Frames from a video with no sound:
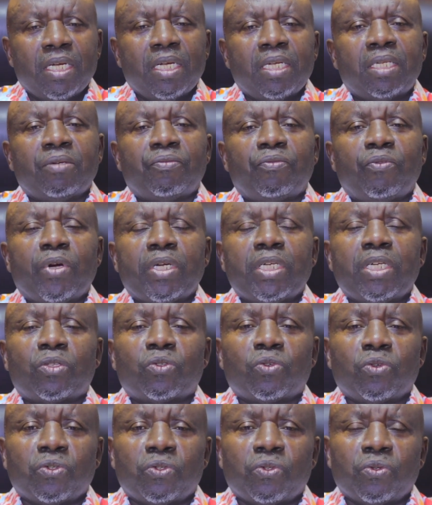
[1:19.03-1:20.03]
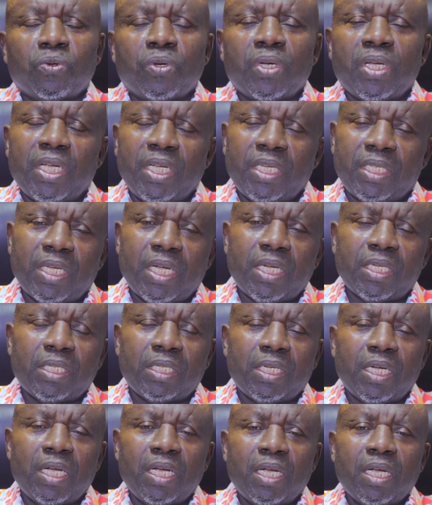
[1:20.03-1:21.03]
and if we need to so, a son
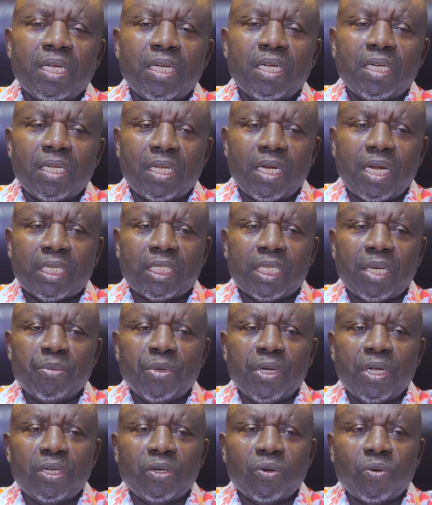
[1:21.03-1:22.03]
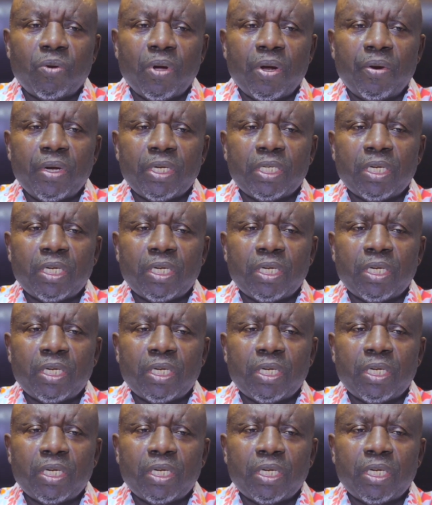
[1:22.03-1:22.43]
say, Nasami and the quarry.